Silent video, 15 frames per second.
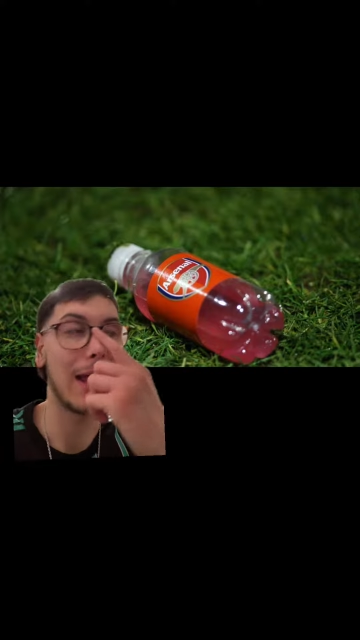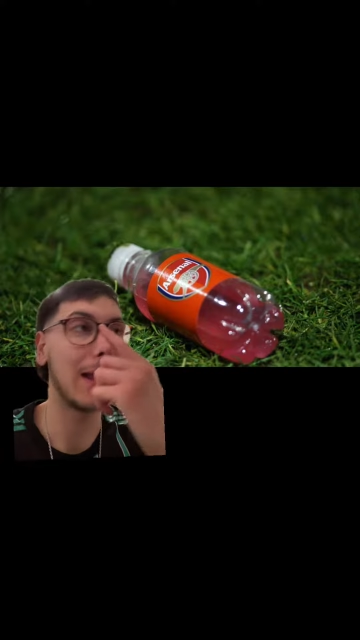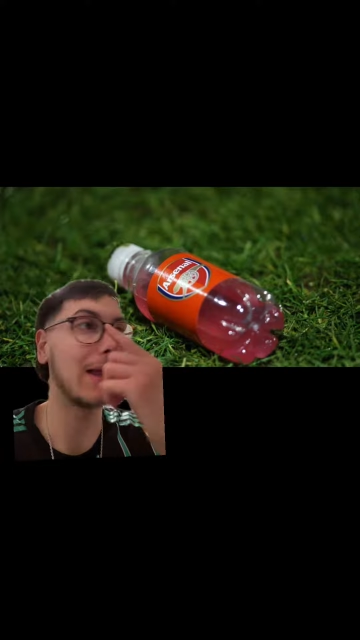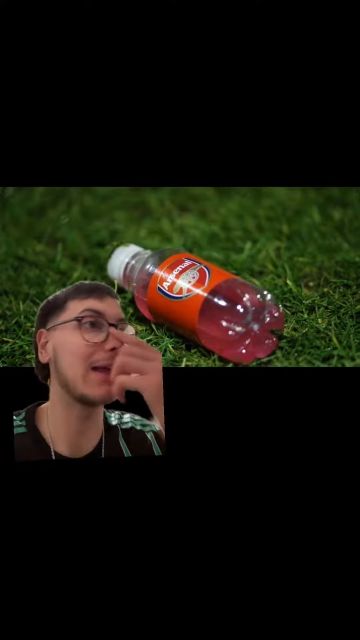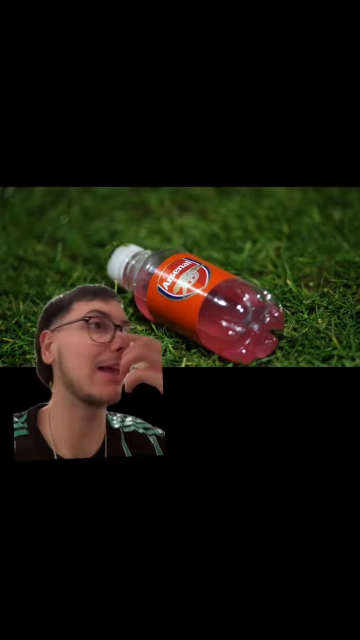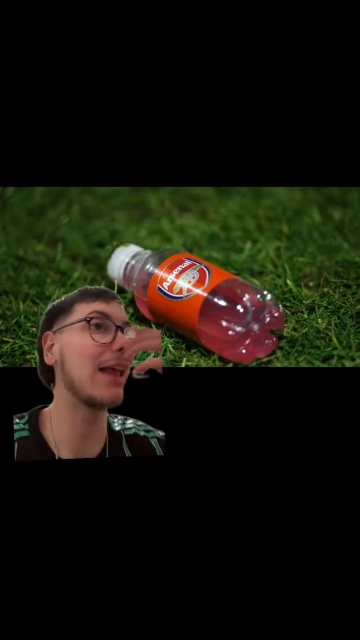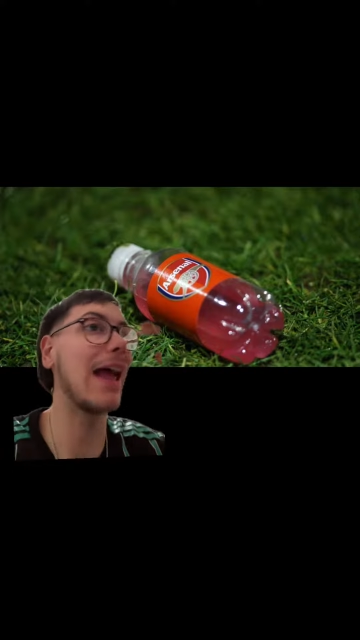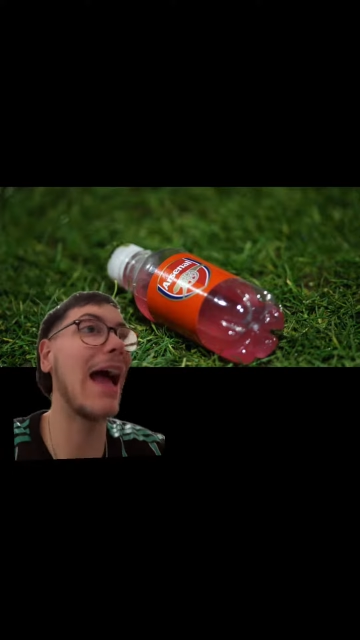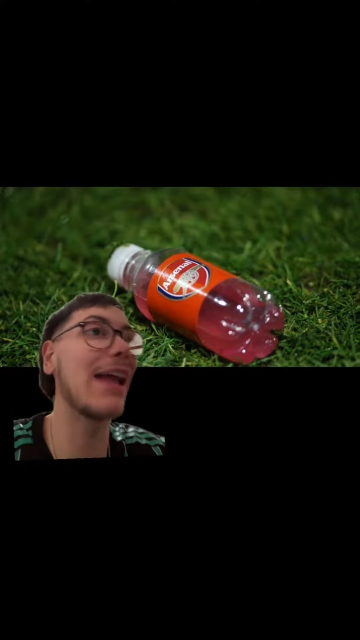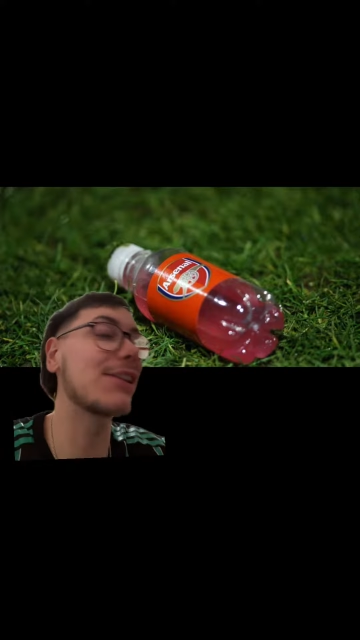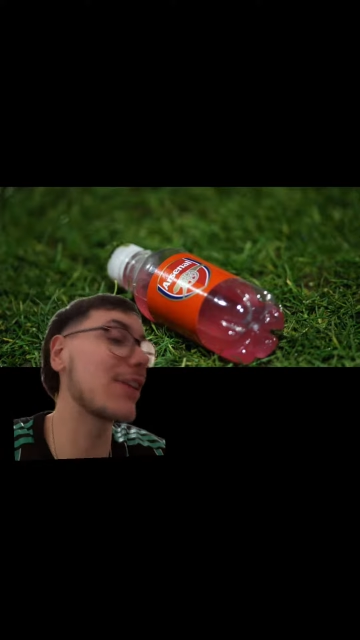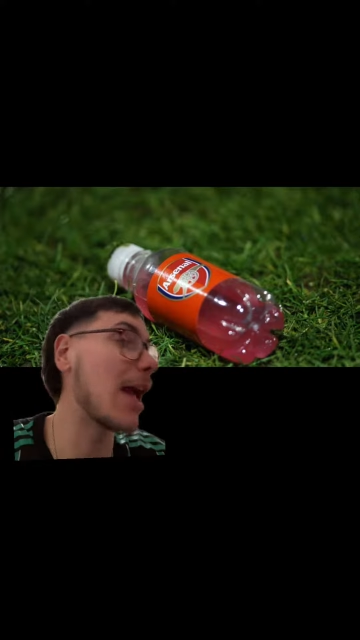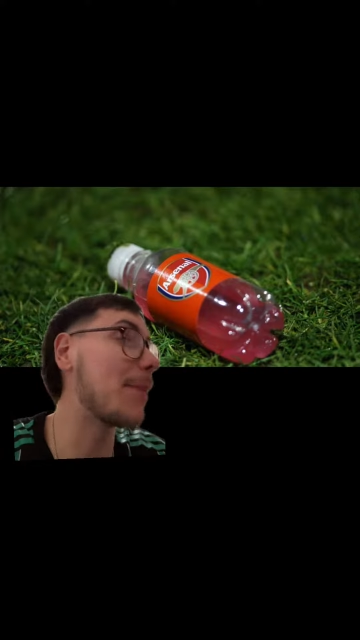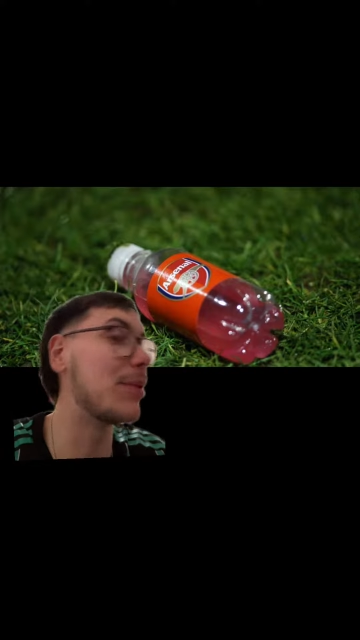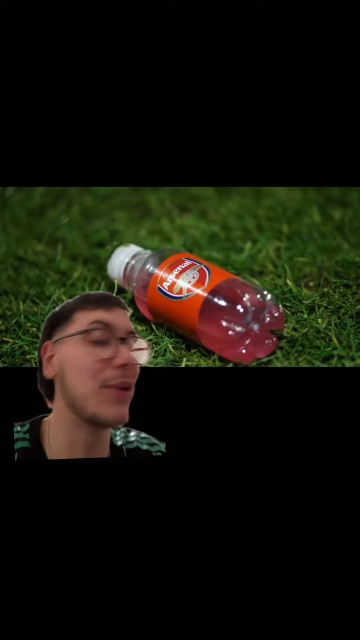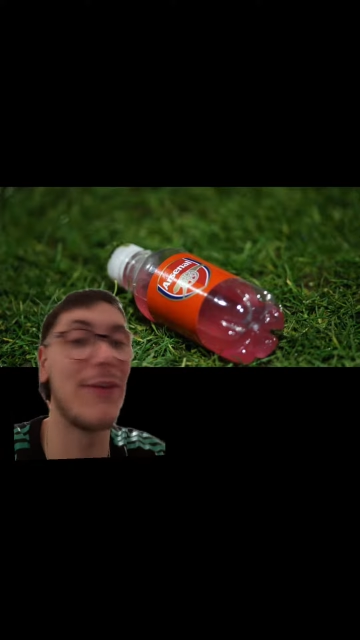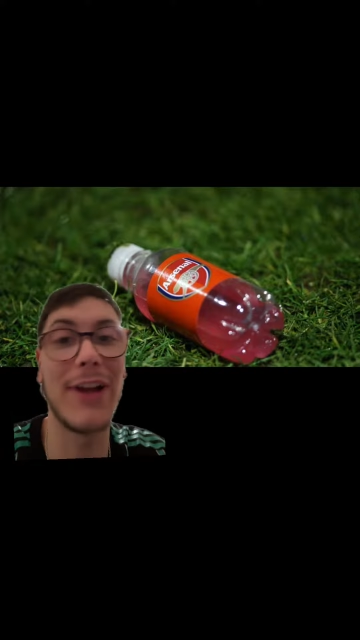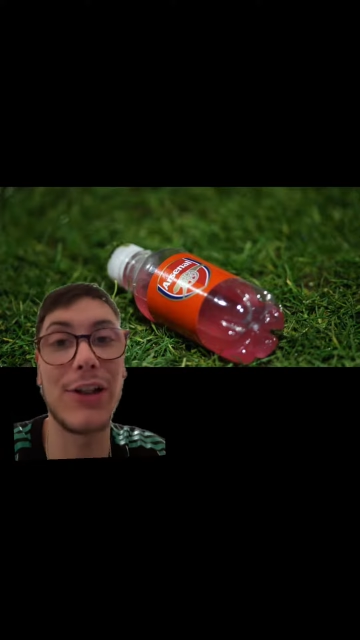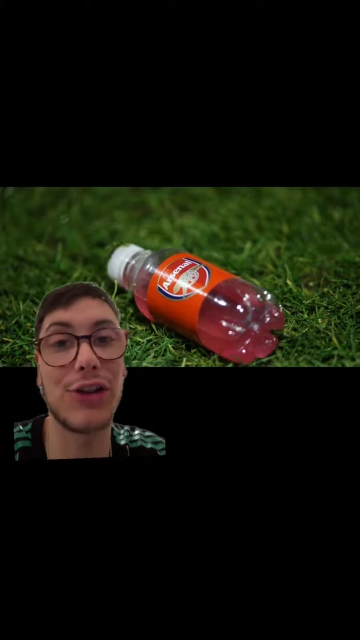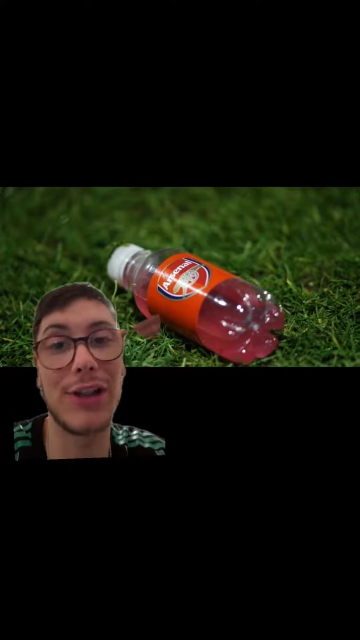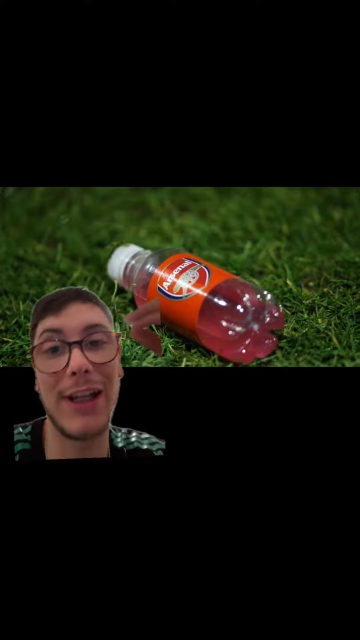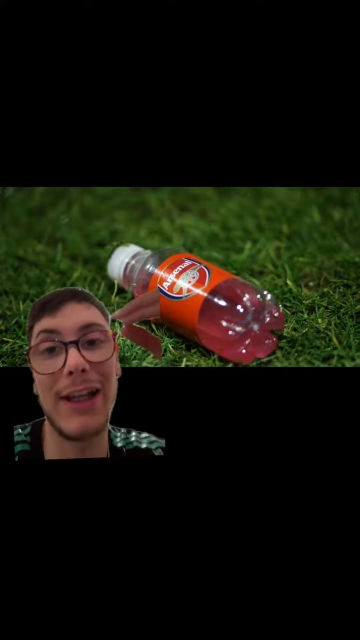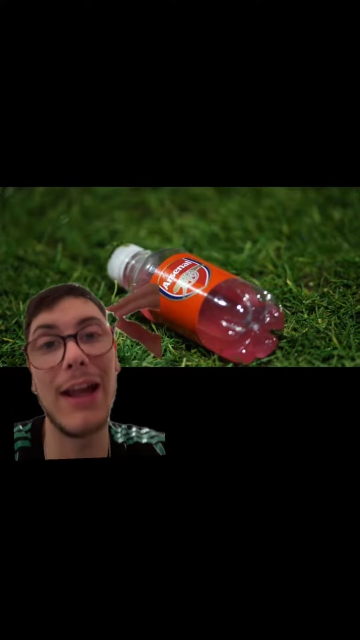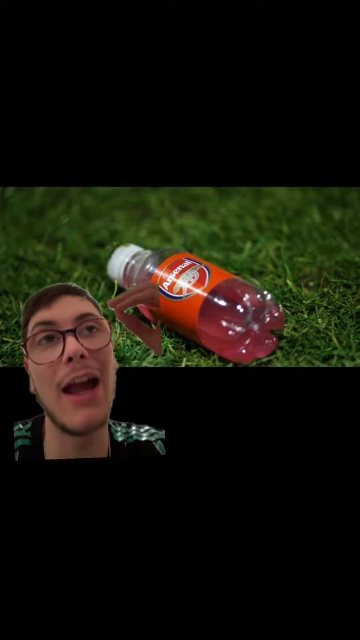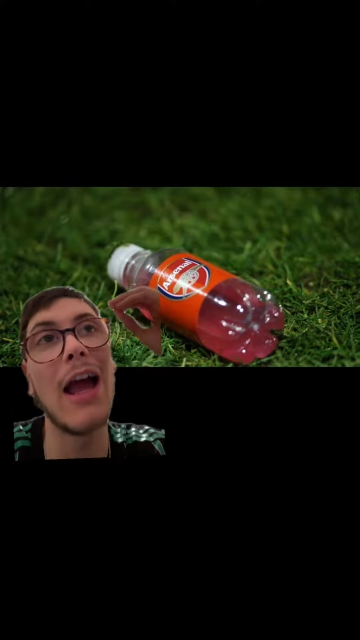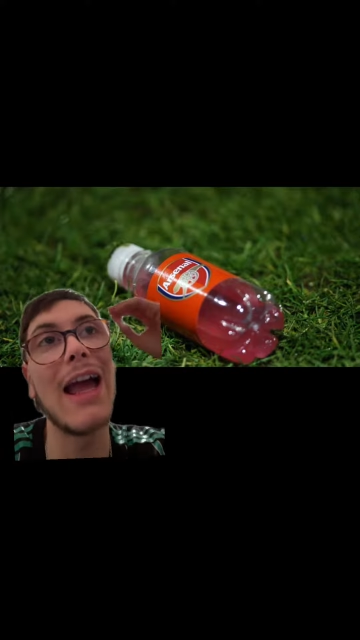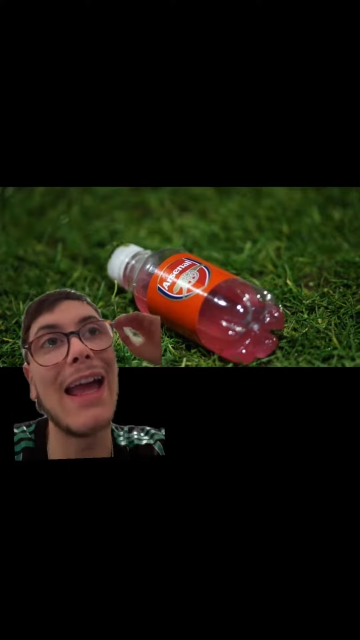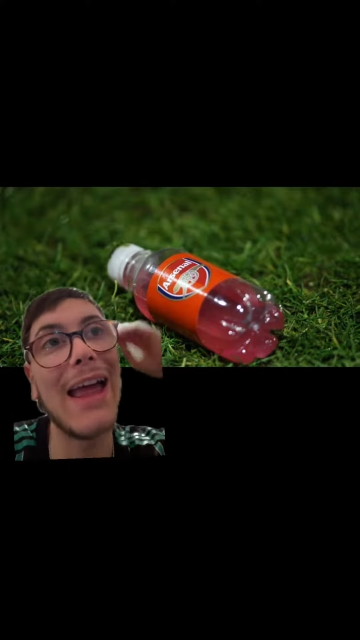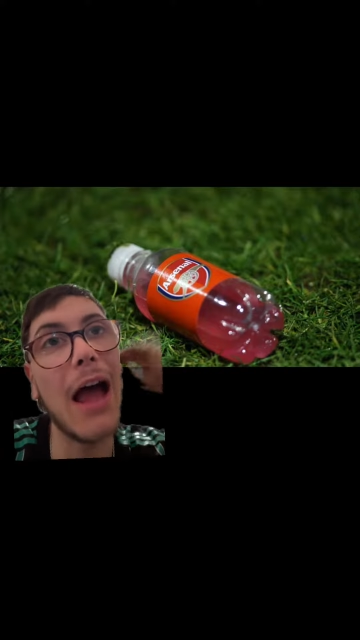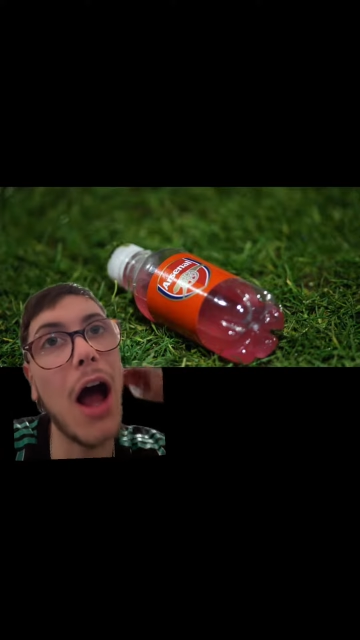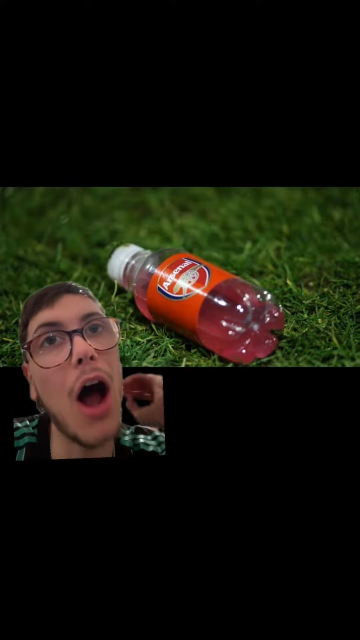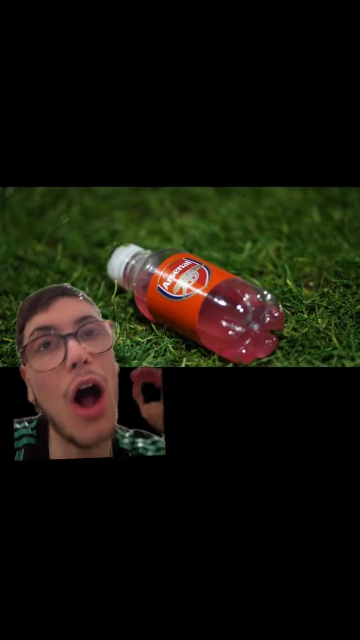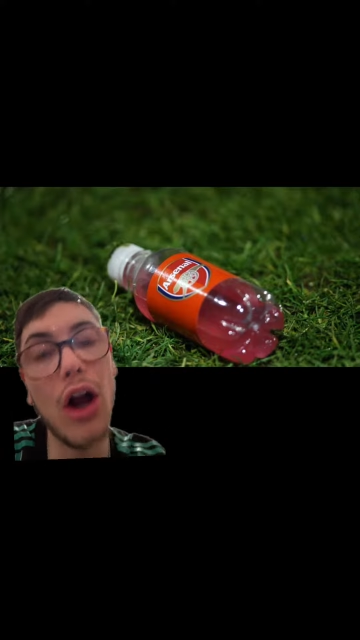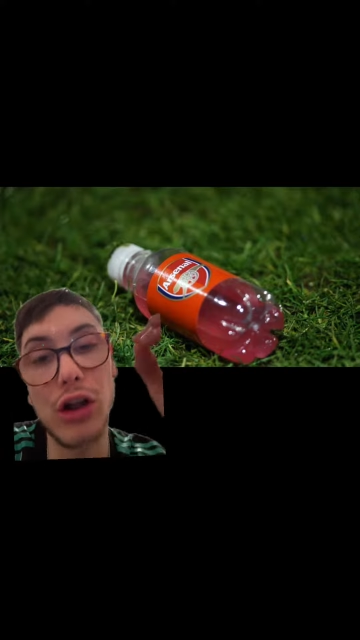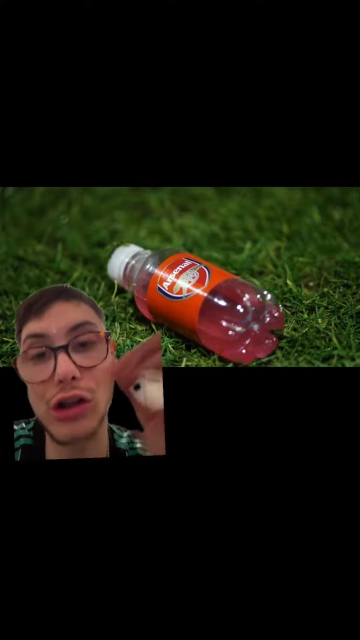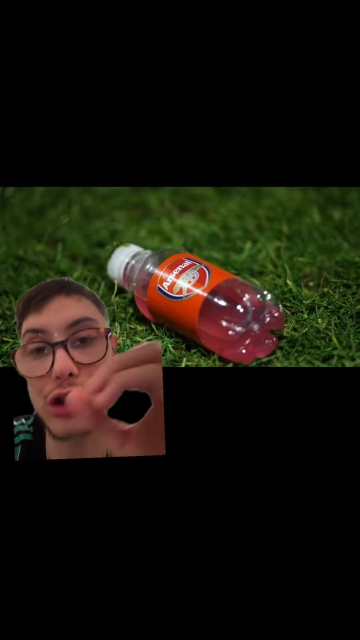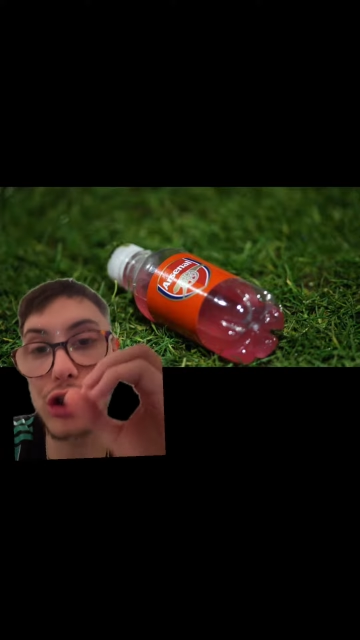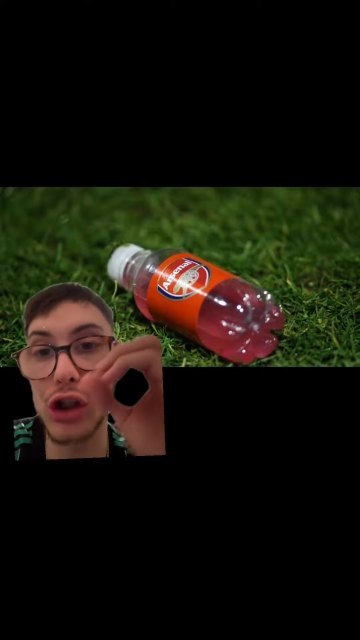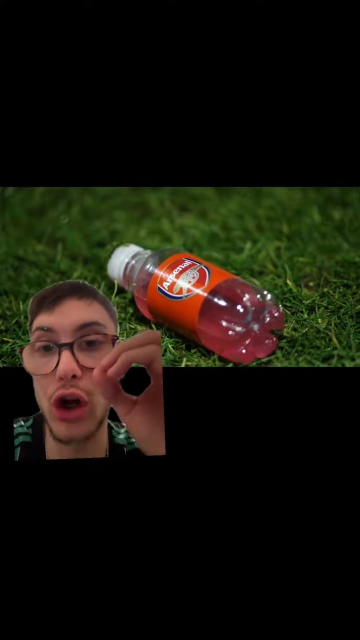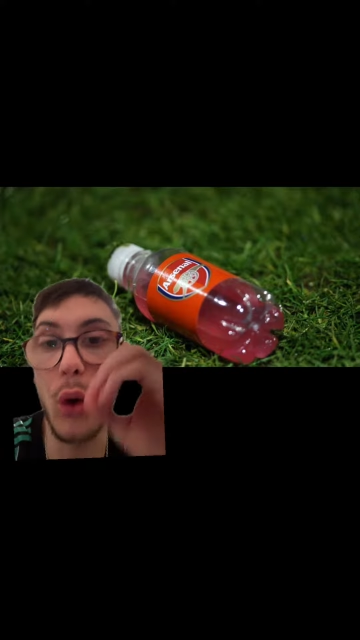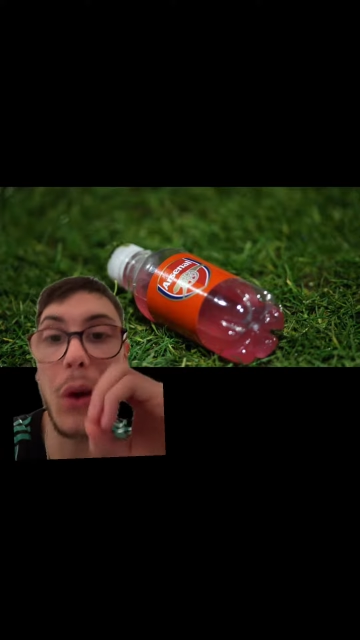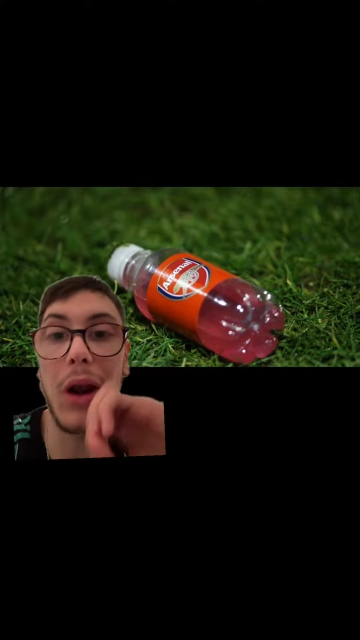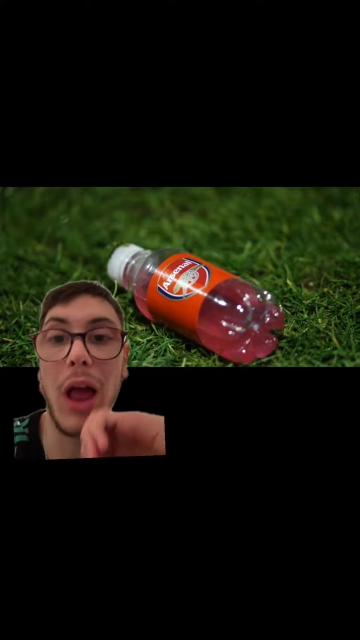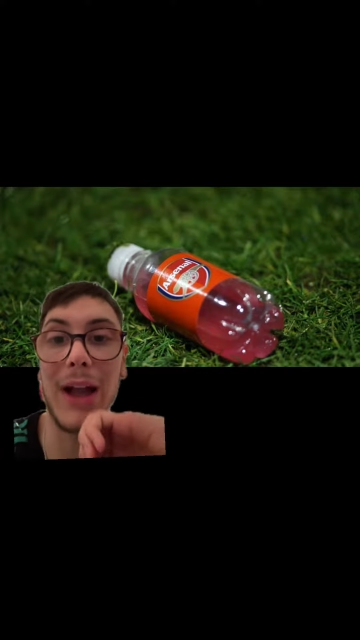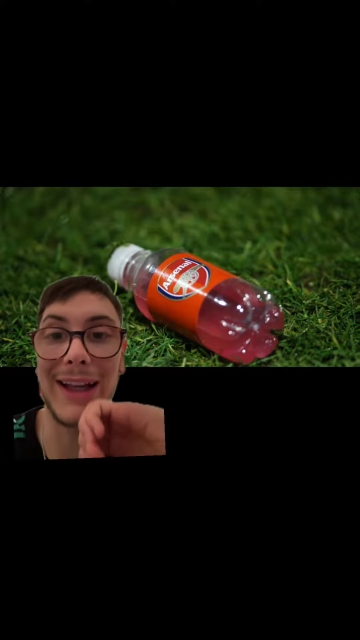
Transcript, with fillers: It had to happen eventually. Arsenal are like an